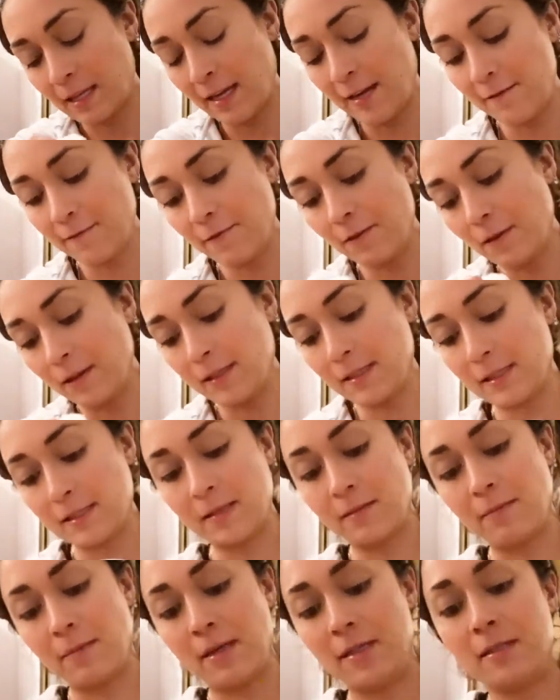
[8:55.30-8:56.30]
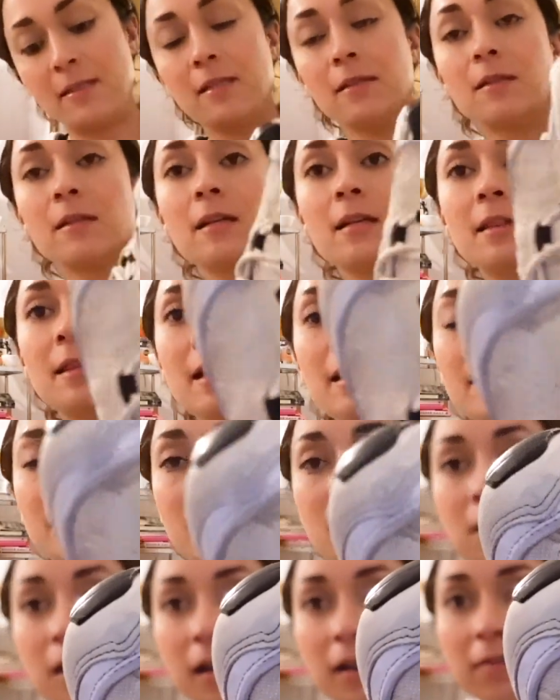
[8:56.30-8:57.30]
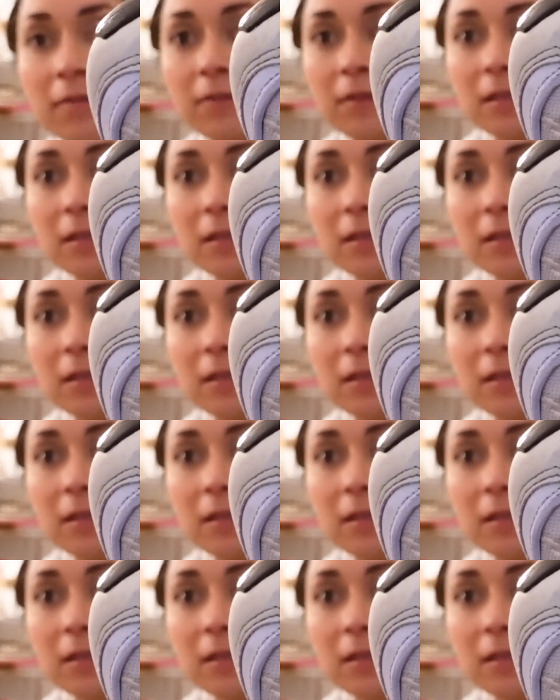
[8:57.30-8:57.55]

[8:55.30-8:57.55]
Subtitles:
And Folex is amazing. Look at that scuff